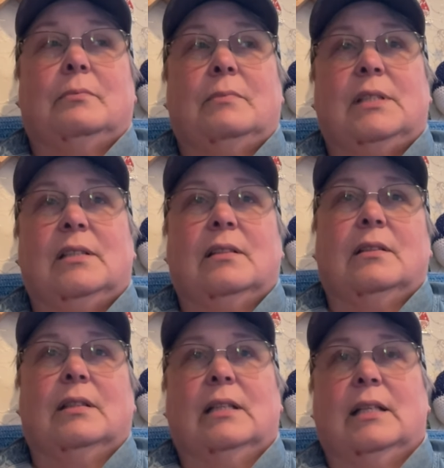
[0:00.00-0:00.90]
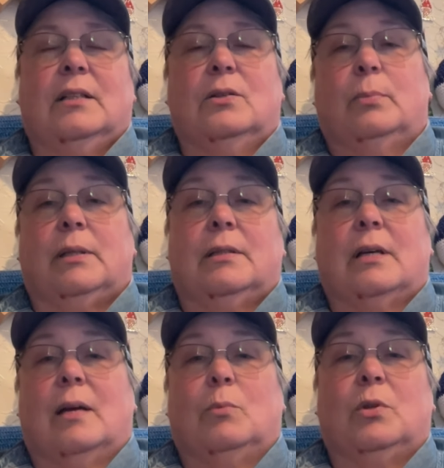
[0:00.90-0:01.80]
Did a little bit of
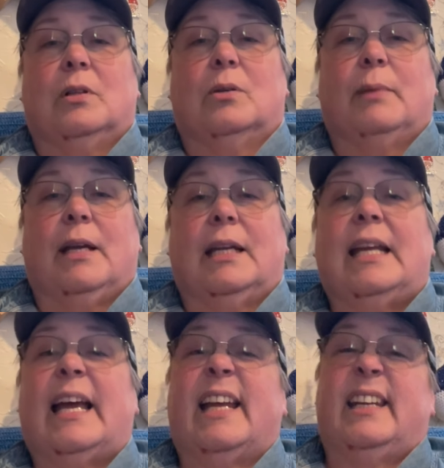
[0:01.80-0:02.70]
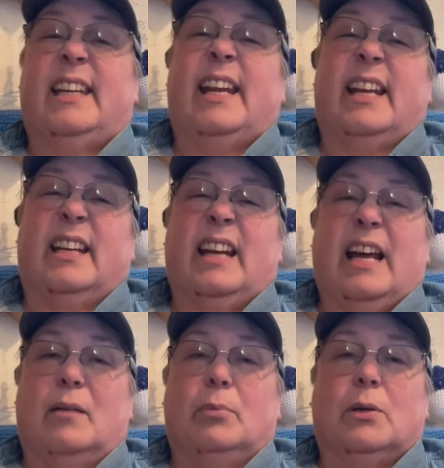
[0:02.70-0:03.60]
time with little man. He had to take a
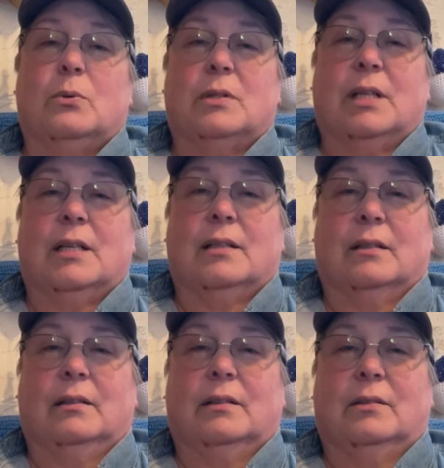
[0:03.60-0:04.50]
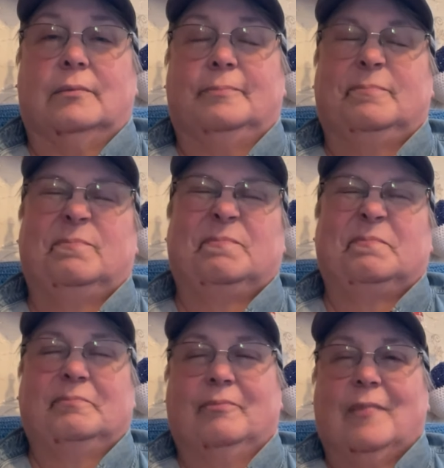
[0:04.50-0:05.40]
nap. He was getting a little
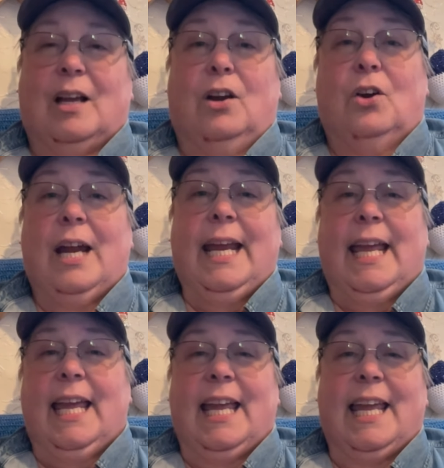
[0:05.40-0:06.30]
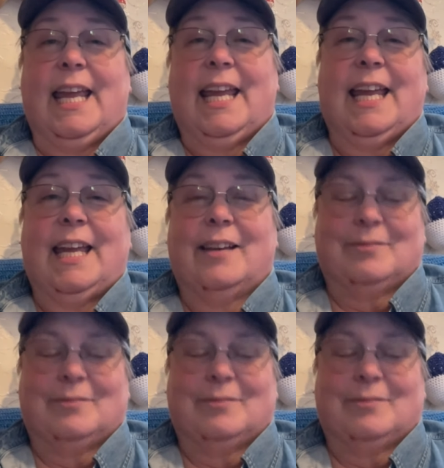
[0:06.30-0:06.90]
cranky.